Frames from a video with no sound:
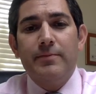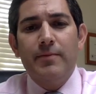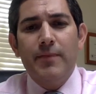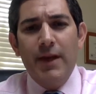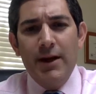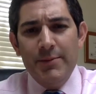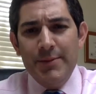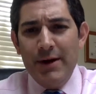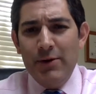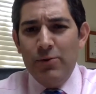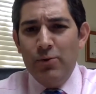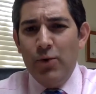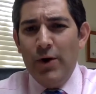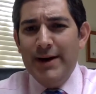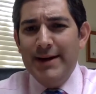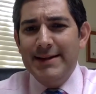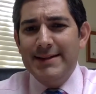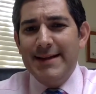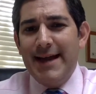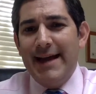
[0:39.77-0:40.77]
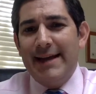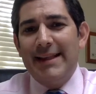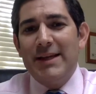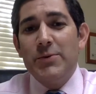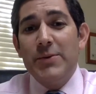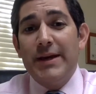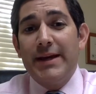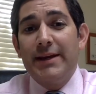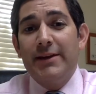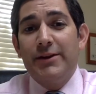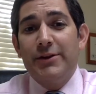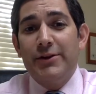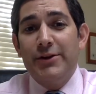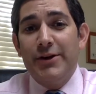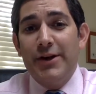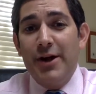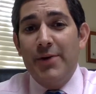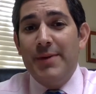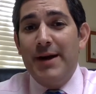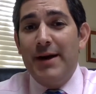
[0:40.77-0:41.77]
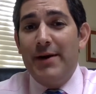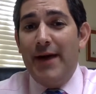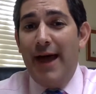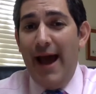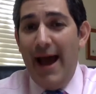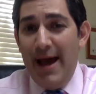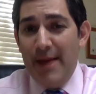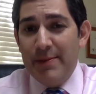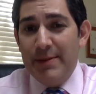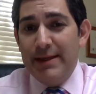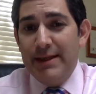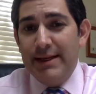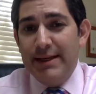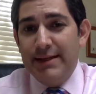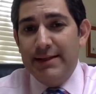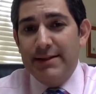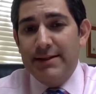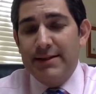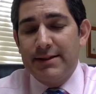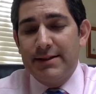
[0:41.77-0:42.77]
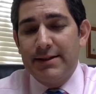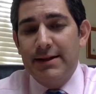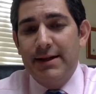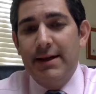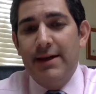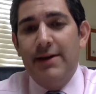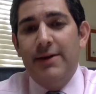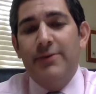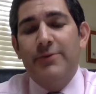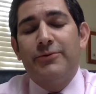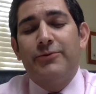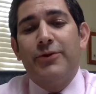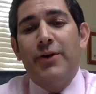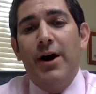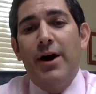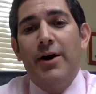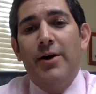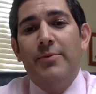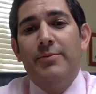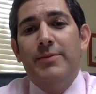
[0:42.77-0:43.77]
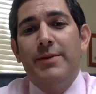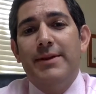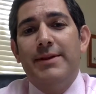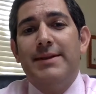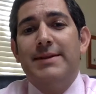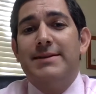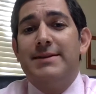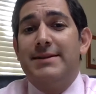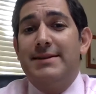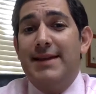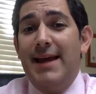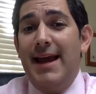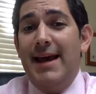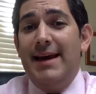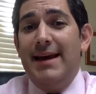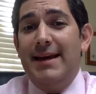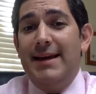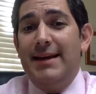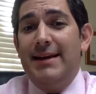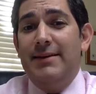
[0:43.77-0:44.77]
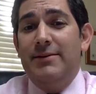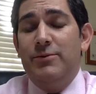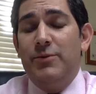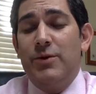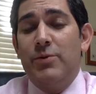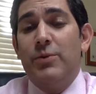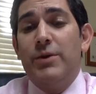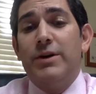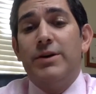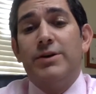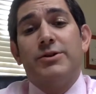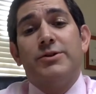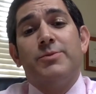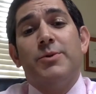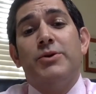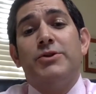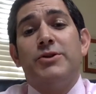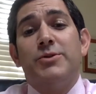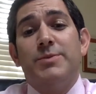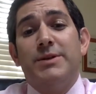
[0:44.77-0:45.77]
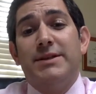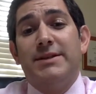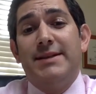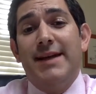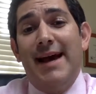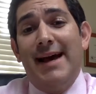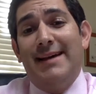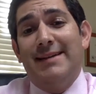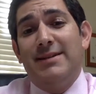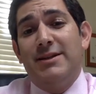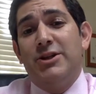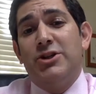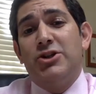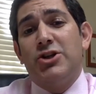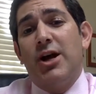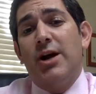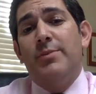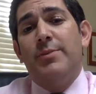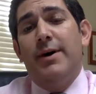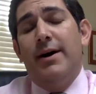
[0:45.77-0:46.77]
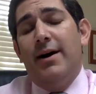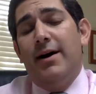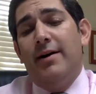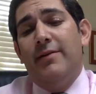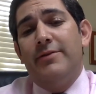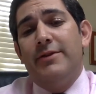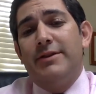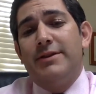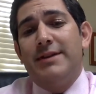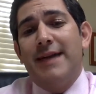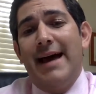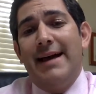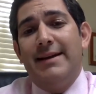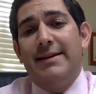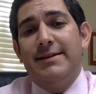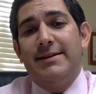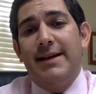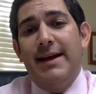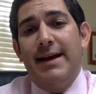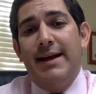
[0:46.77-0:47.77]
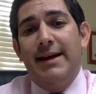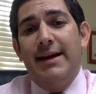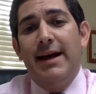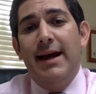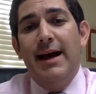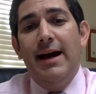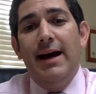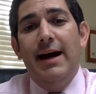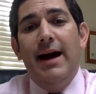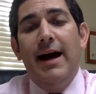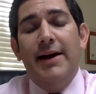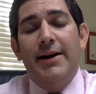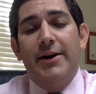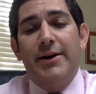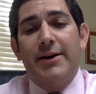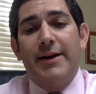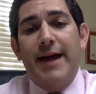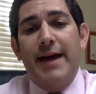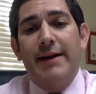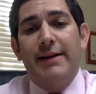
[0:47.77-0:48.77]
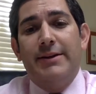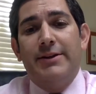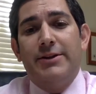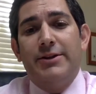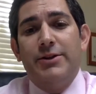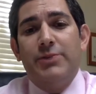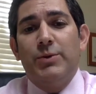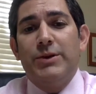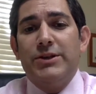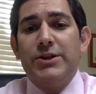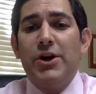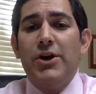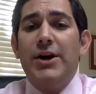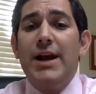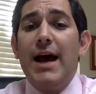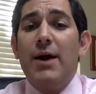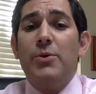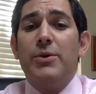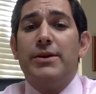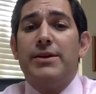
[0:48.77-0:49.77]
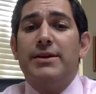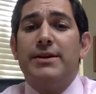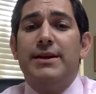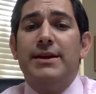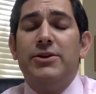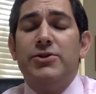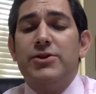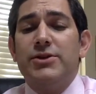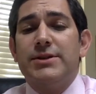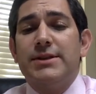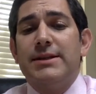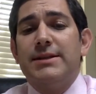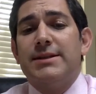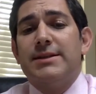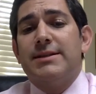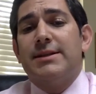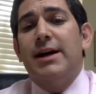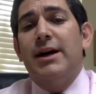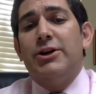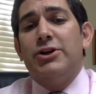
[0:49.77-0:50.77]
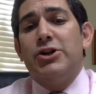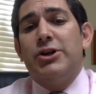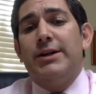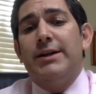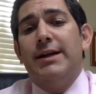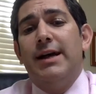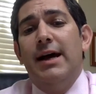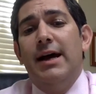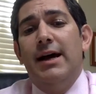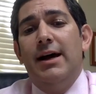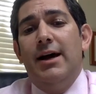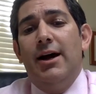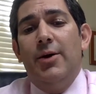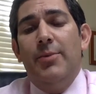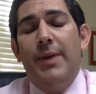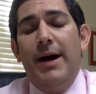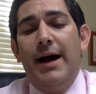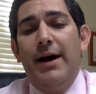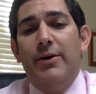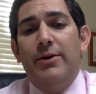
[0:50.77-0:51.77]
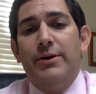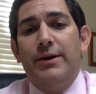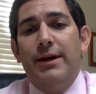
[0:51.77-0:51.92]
about what exactly we can learn about happiness from this day when we are supposed to be sad, Tisha B'Av, the saddest day on our calendar. And we started out with an interesting discussion about,